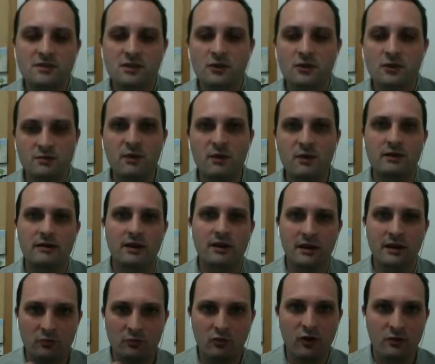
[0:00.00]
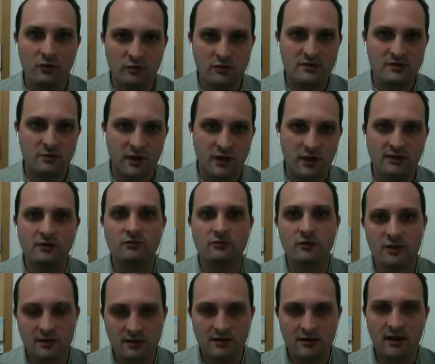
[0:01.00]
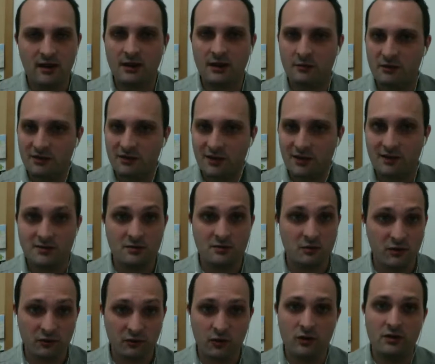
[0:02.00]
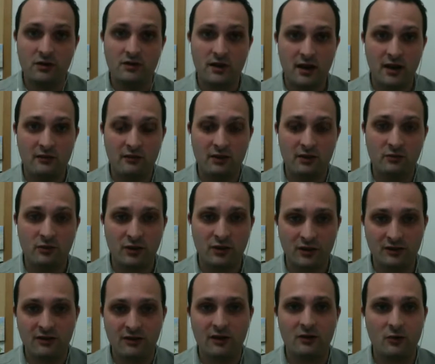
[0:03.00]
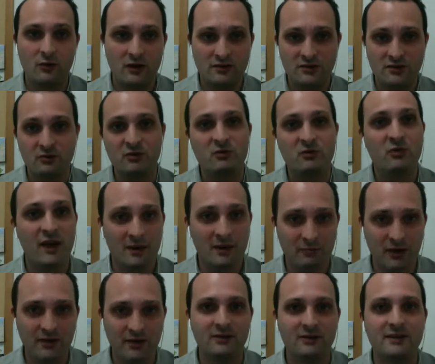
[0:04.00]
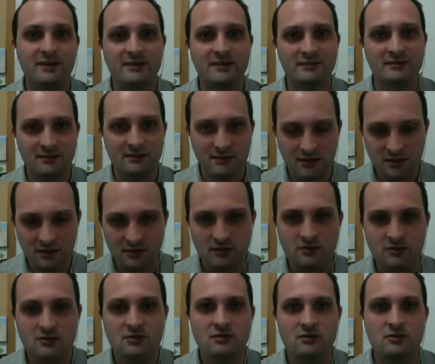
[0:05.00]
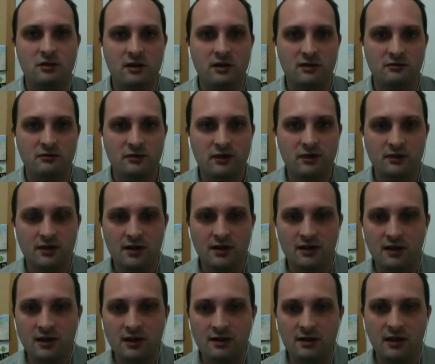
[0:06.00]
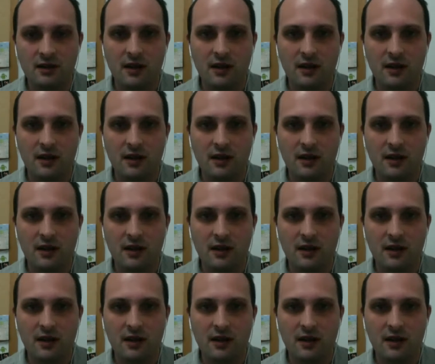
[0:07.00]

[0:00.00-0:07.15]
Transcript: better to get a broad perspective, read the documentation before you dive in, because otherwise you'll be backpedaling to try and fit the guidelines.